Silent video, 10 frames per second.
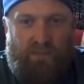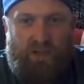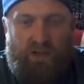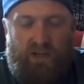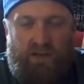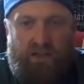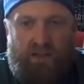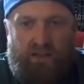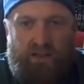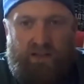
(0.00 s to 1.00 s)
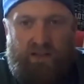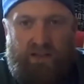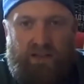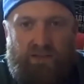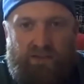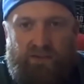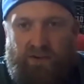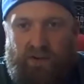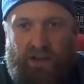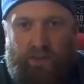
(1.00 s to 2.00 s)
you need to give a
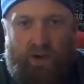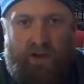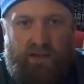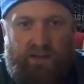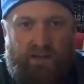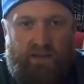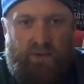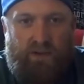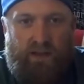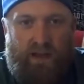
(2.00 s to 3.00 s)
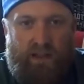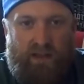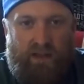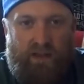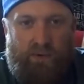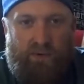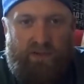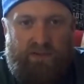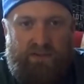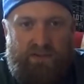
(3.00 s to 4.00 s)
certain antibiotic to get rid of that. LA won't
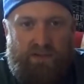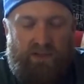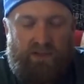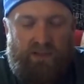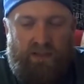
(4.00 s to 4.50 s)
necessarily